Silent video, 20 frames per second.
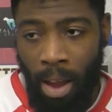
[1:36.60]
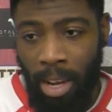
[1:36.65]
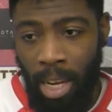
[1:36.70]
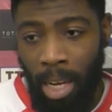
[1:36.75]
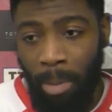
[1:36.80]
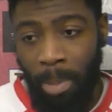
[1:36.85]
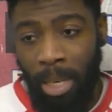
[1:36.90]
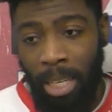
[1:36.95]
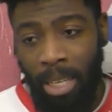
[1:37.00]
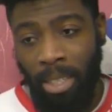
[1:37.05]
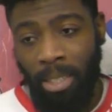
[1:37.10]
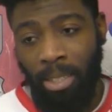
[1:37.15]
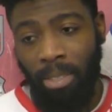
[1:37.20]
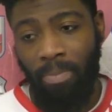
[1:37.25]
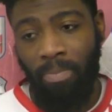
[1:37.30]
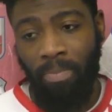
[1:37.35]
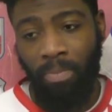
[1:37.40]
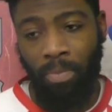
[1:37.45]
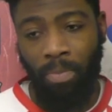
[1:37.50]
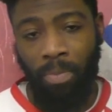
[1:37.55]
Yeah, I mean,
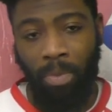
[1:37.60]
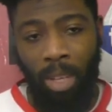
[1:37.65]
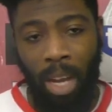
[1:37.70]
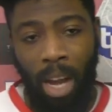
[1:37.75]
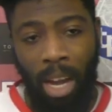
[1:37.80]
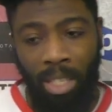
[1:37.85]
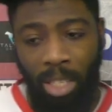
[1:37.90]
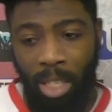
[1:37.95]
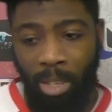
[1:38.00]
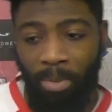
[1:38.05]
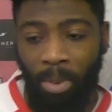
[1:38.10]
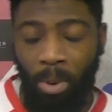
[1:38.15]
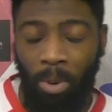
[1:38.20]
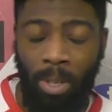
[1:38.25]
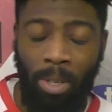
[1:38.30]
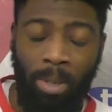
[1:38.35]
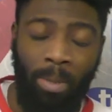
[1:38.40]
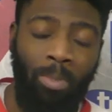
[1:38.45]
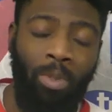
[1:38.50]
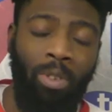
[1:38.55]
I just
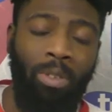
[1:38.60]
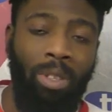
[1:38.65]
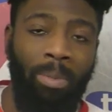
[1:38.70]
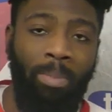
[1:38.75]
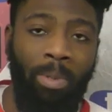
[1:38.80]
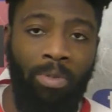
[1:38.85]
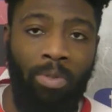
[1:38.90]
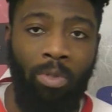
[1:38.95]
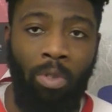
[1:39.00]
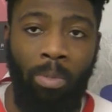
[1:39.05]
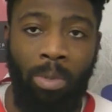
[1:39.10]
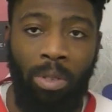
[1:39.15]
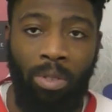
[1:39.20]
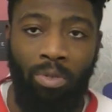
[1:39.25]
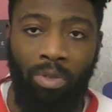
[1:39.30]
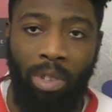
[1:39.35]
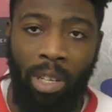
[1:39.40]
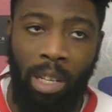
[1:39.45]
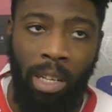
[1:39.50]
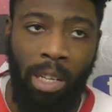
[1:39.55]
focus more on the performance,
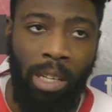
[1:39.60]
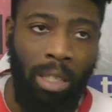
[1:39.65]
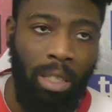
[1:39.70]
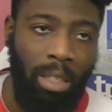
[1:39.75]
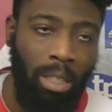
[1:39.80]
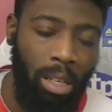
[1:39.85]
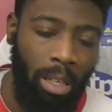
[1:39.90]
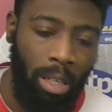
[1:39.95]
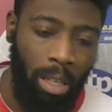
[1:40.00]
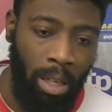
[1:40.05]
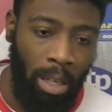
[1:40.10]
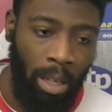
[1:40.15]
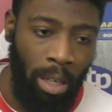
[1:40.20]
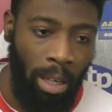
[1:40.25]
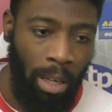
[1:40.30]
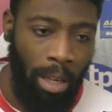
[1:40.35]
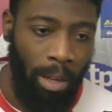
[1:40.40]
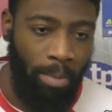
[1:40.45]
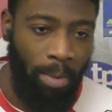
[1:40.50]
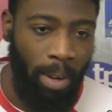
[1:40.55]
really.
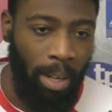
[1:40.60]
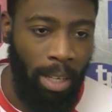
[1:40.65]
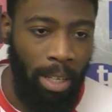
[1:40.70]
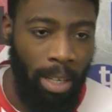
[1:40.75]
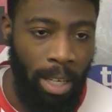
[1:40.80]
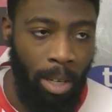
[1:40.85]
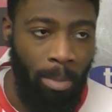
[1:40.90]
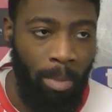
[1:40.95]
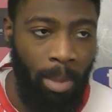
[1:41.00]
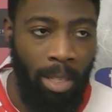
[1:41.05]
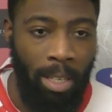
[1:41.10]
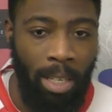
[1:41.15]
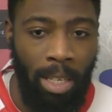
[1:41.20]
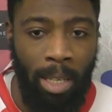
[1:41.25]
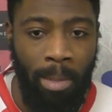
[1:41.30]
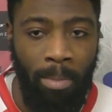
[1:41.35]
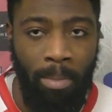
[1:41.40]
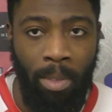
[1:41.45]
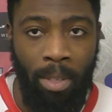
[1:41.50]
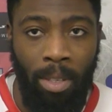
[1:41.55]
If I can help the
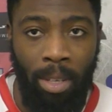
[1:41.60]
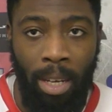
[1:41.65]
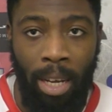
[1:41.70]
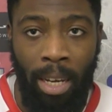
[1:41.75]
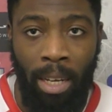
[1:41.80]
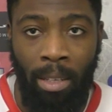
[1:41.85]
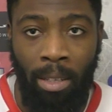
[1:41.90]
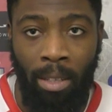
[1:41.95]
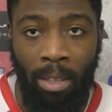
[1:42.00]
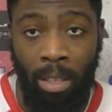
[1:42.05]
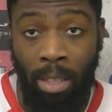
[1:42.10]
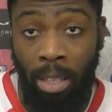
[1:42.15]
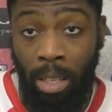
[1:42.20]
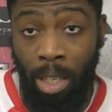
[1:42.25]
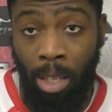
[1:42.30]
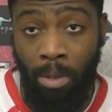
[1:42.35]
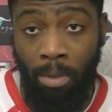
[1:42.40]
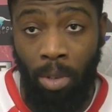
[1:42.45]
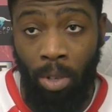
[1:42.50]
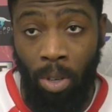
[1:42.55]
team to get a
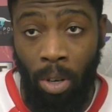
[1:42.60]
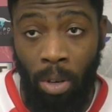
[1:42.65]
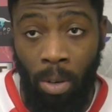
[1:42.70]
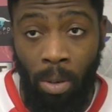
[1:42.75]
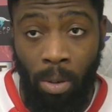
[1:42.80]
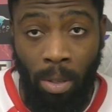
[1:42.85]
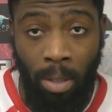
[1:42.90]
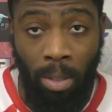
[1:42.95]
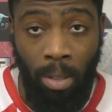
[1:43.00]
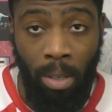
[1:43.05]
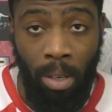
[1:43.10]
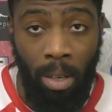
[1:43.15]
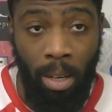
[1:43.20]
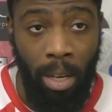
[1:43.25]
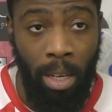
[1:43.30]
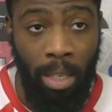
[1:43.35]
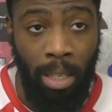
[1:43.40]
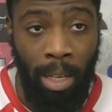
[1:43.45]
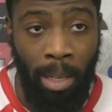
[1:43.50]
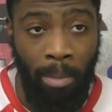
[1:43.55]
decent result,
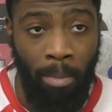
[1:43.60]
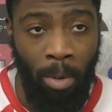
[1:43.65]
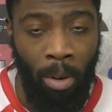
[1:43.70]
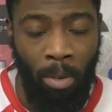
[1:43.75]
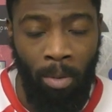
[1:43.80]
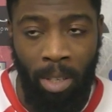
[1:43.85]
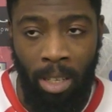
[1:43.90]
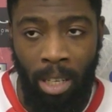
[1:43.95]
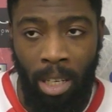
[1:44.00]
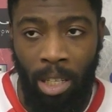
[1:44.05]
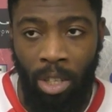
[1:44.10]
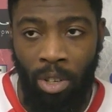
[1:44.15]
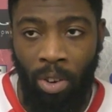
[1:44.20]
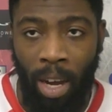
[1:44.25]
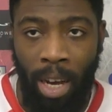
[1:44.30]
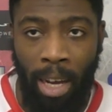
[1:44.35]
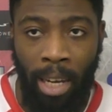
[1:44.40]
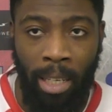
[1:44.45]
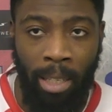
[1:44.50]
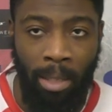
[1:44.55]
and then obviously
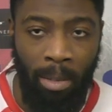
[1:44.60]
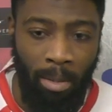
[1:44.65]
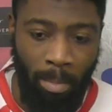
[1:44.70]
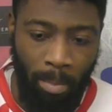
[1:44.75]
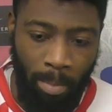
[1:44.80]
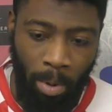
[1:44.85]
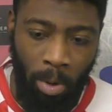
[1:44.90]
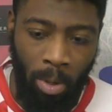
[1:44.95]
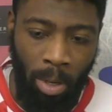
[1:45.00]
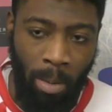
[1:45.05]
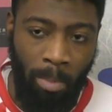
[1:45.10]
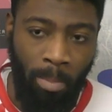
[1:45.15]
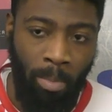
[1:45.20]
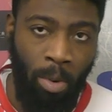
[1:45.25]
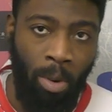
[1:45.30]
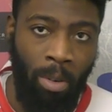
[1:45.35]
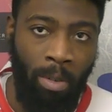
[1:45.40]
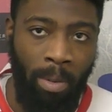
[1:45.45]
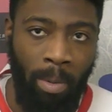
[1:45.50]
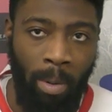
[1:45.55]
try and build up
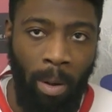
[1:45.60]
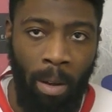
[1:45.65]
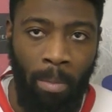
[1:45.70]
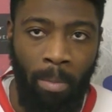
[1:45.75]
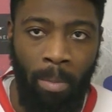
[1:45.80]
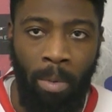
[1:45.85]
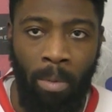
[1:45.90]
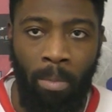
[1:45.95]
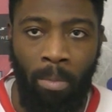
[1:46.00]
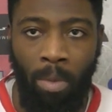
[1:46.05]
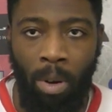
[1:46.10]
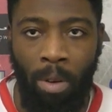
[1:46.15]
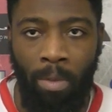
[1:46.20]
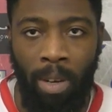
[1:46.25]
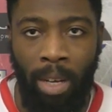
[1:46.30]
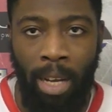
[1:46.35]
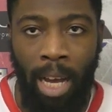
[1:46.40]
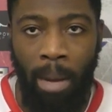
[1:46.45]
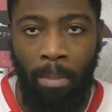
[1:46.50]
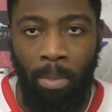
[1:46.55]
more of
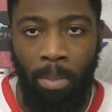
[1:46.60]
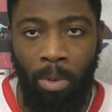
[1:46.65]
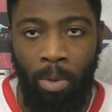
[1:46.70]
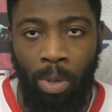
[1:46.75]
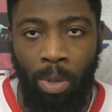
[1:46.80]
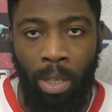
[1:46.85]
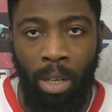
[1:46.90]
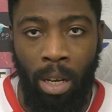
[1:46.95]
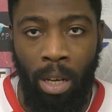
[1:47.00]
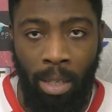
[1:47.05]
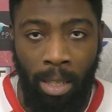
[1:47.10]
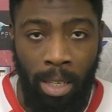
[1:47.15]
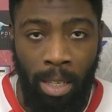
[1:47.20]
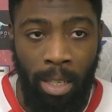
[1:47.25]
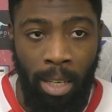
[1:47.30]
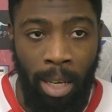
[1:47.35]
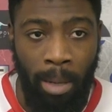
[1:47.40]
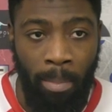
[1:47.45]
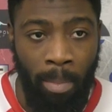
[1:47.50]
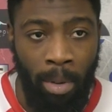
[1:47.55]
a gap between us
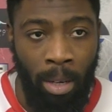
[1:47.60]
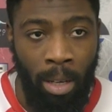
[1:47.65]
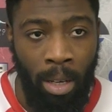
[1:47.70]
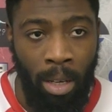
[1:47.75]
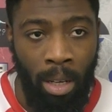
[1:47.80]
and them,